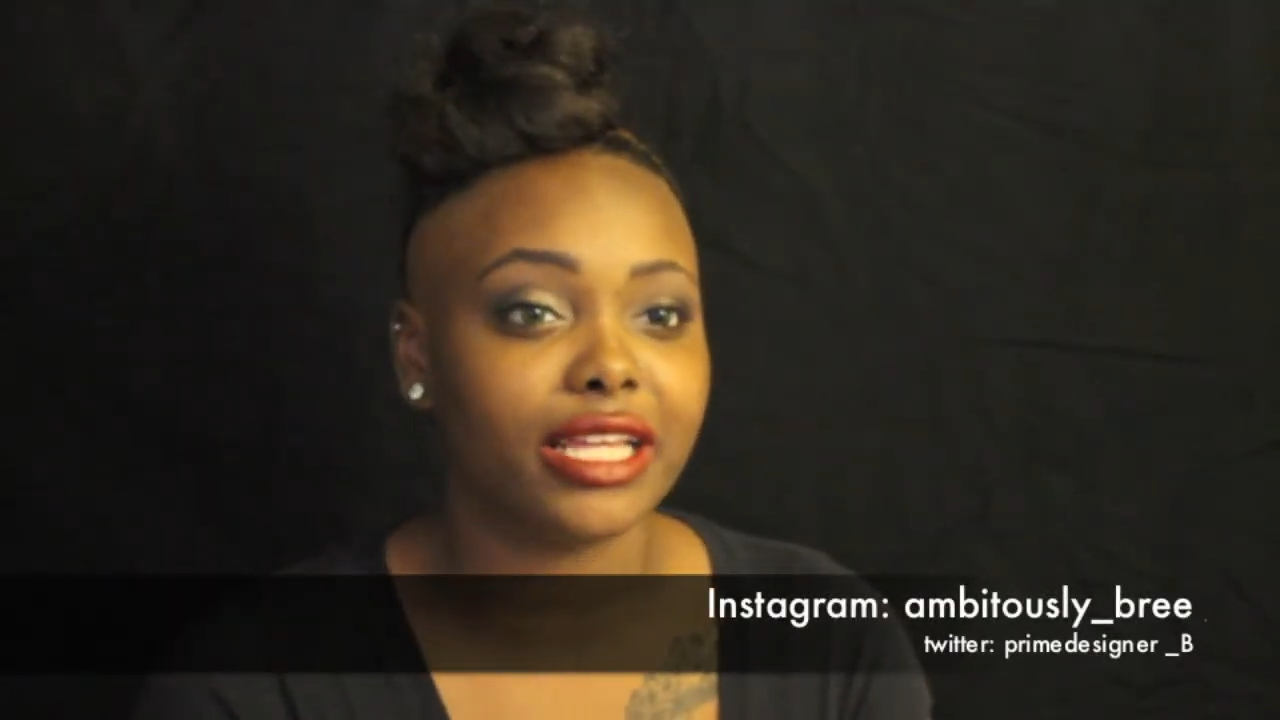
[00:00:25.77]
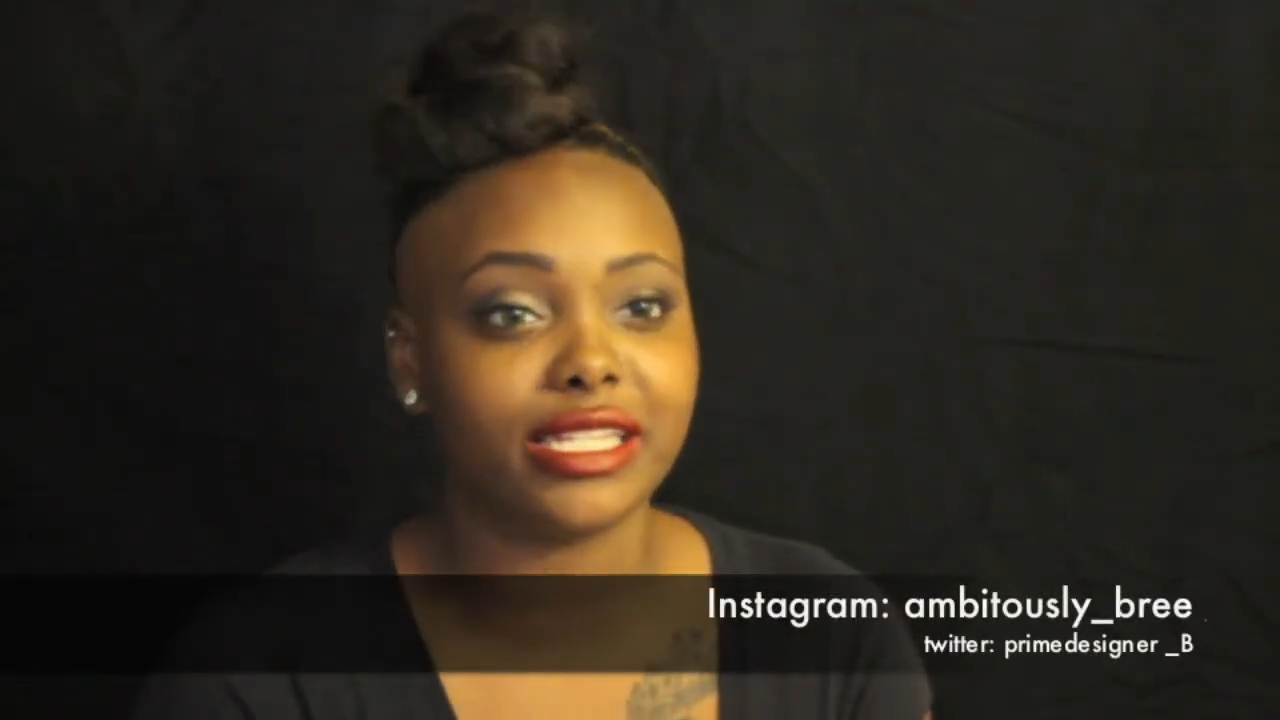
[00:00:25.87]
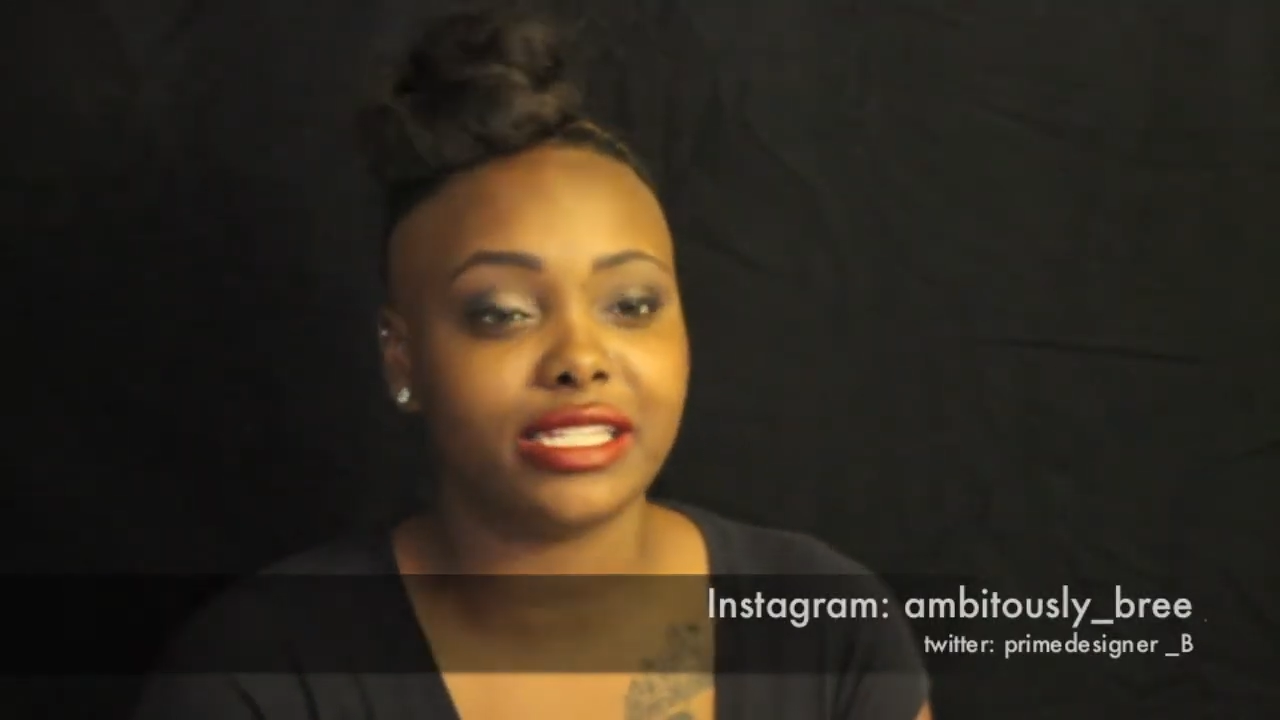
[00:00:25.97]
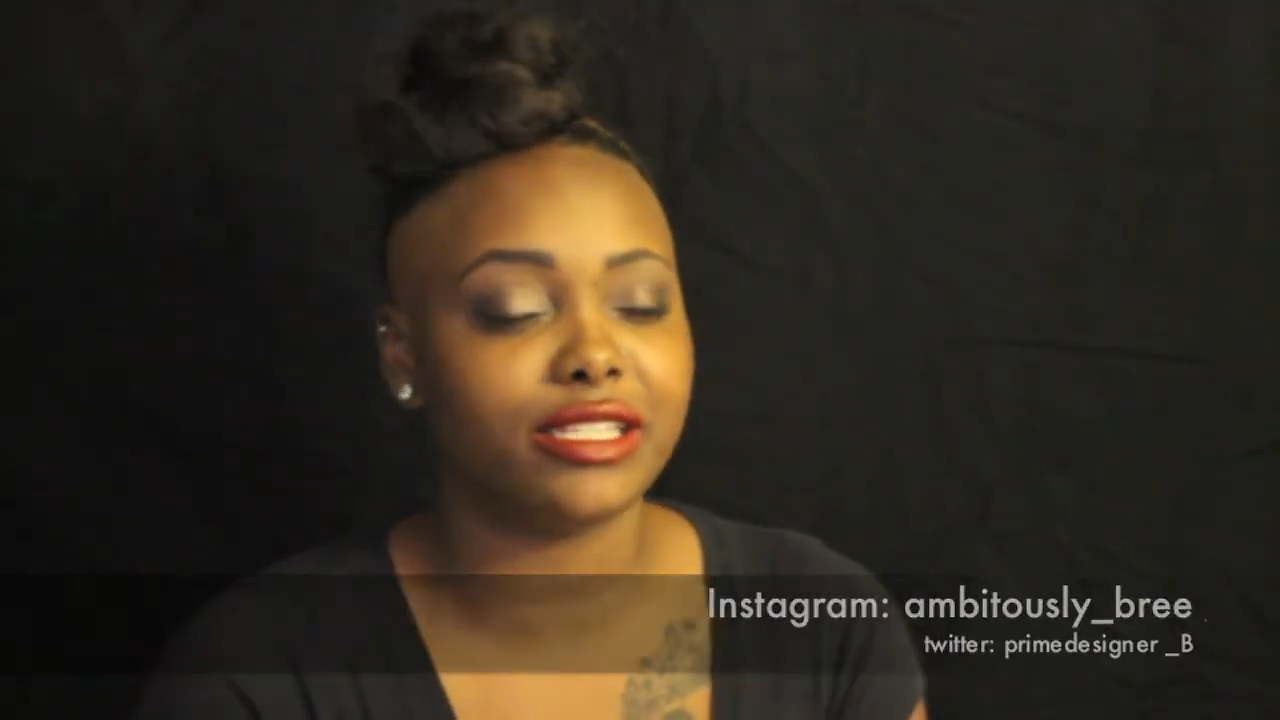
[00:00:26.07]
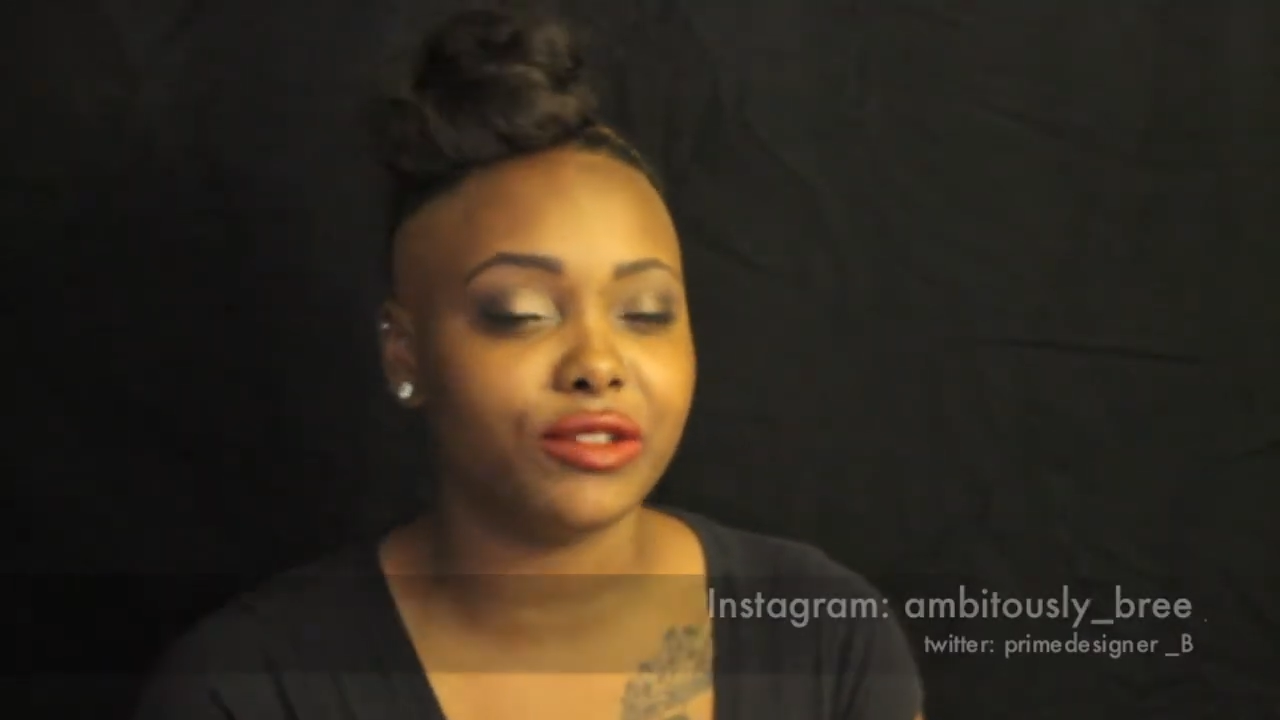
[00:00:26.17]

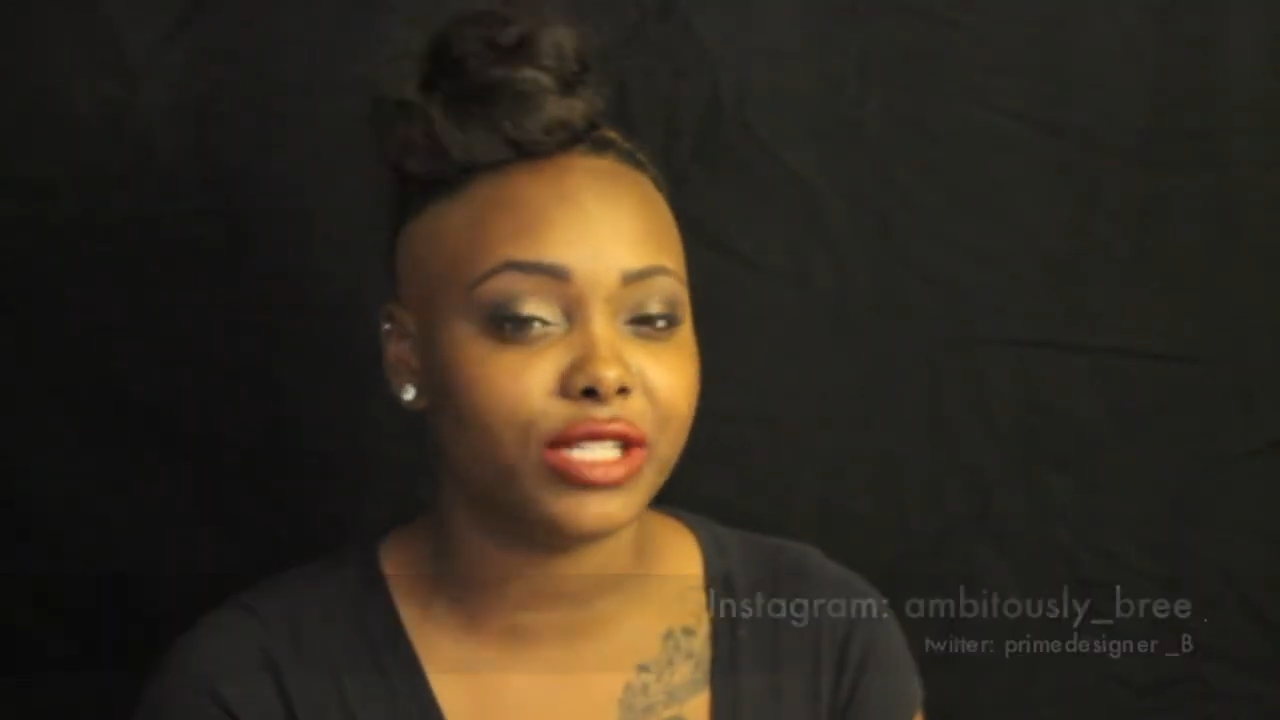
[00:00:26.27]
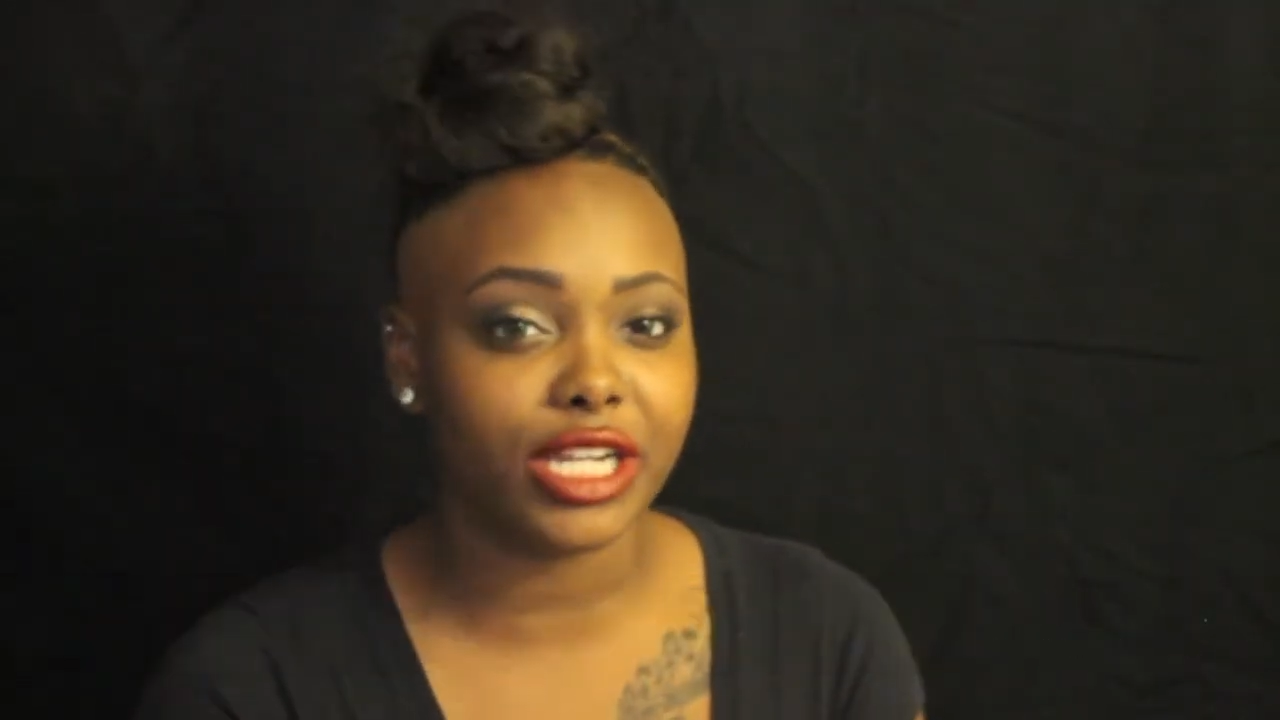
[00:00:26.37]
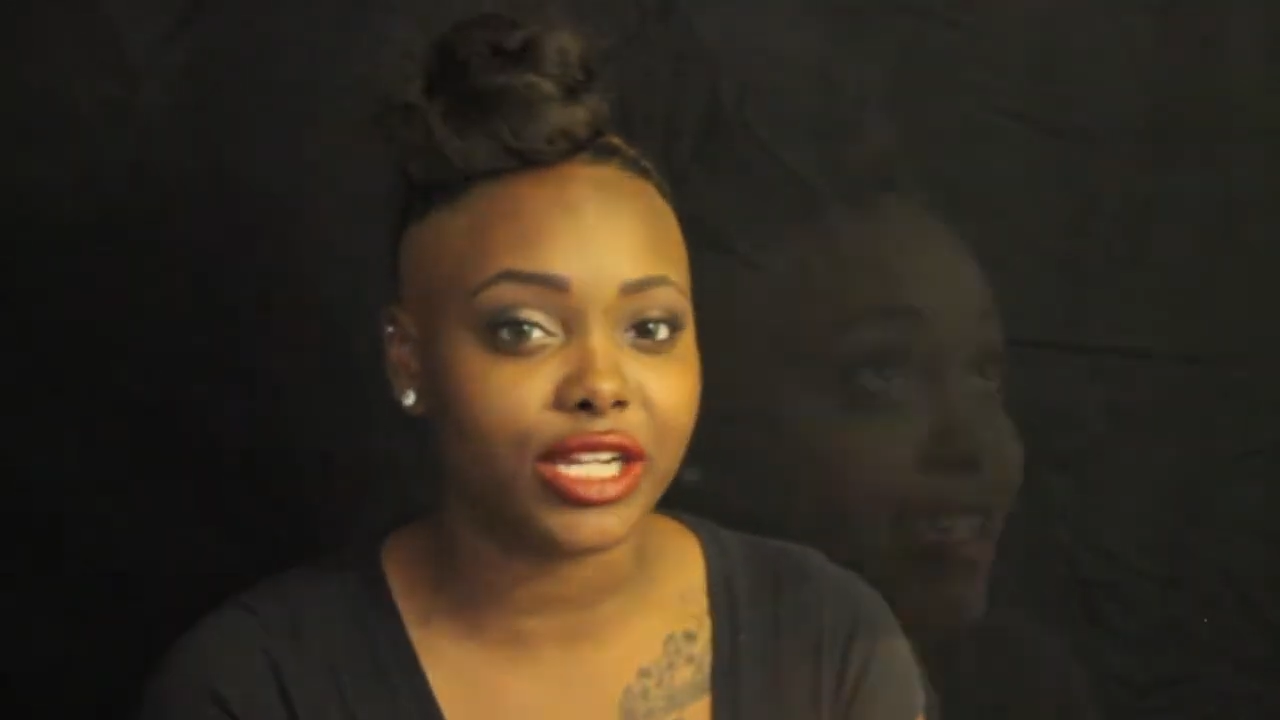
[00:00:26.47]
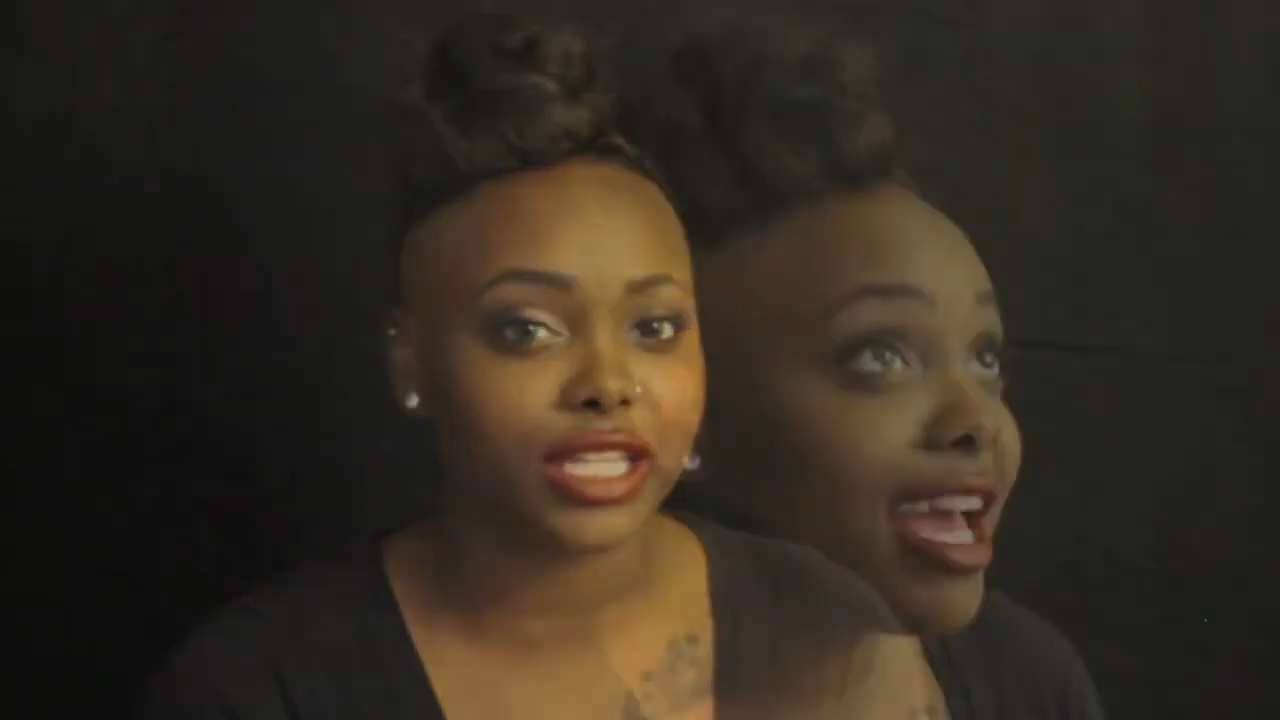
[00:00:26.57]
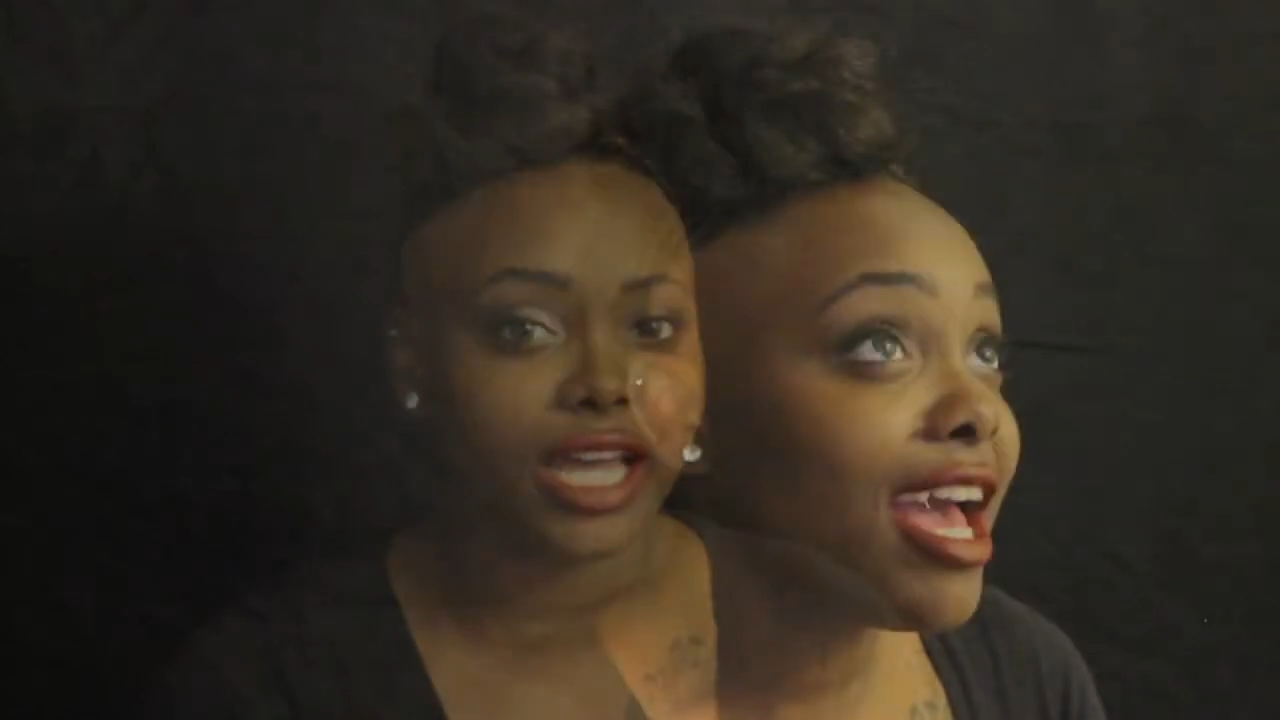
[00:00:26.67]
it's still here.